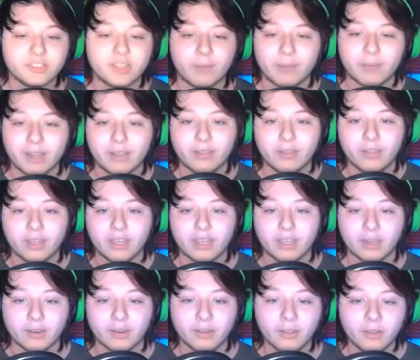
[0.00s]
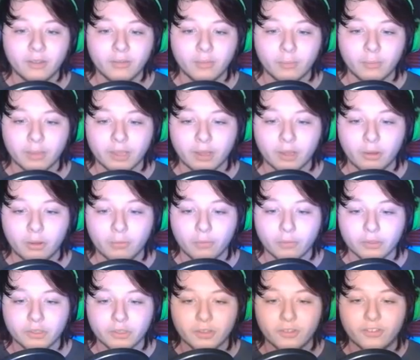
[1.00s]
in Lincoln when we go over
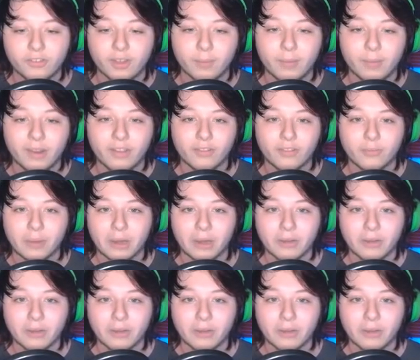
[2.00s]
to the summoning square.